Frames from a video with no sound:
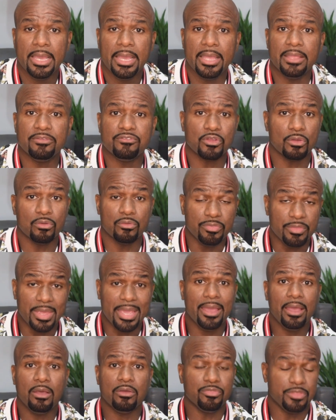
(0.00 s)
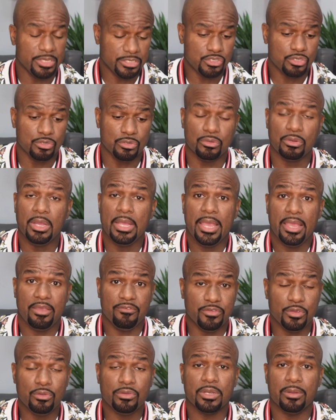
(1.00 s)
And so now that
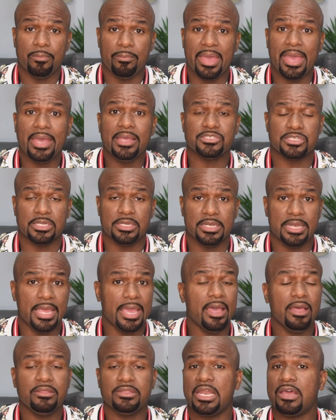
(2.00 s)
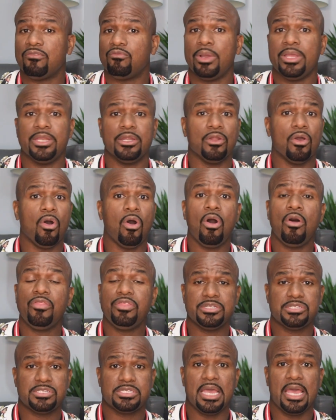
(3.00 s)
if you can imagine, now that I've waited all
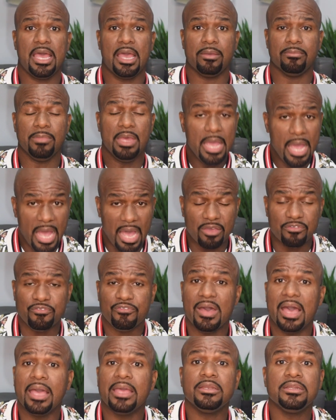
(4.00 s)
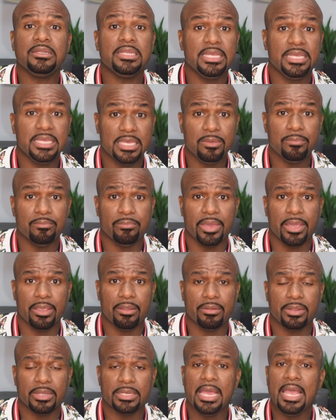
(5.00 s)
this time, I finally get
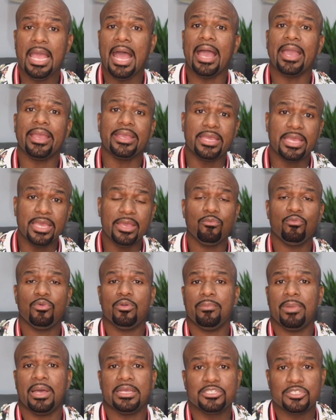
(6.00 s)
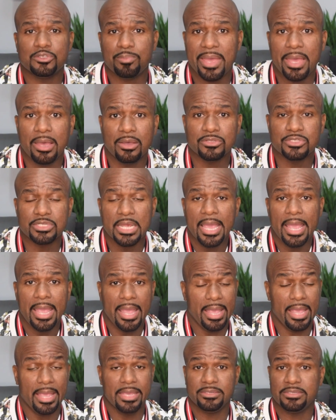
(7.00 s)
married, I get with my spouse,
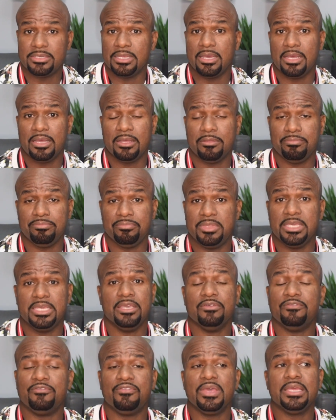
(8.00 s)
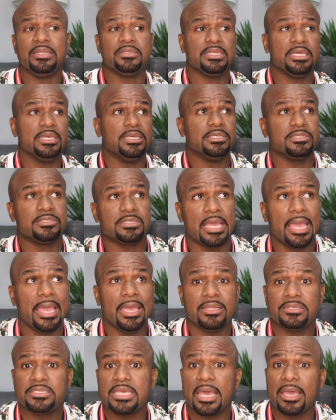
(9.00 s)
and the event is
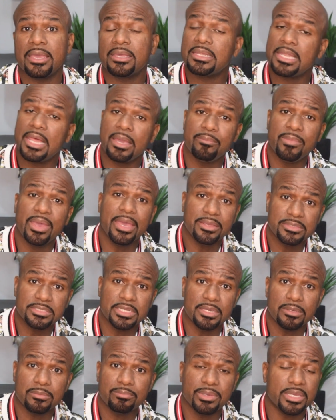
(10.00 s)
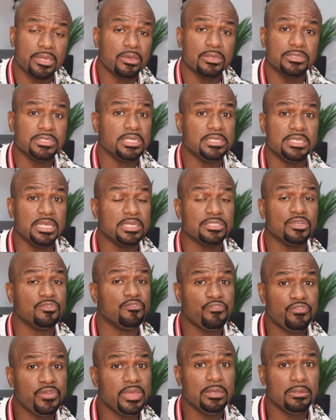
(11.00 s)
anticlimactic because it doesn't
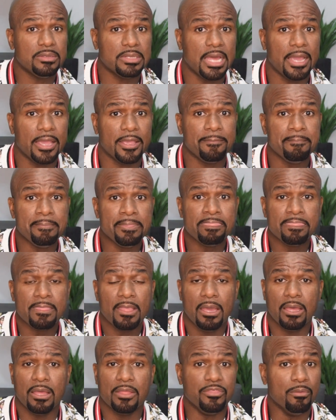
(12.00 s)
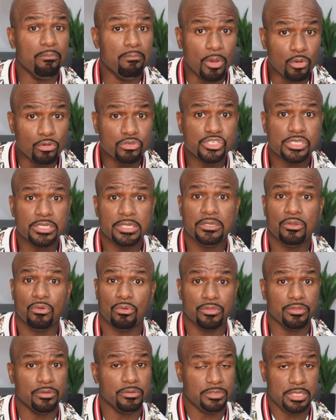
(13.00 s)
feel like the motion
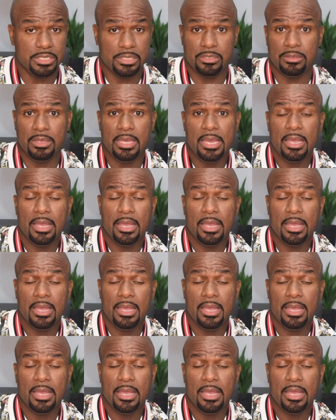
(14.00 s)
or the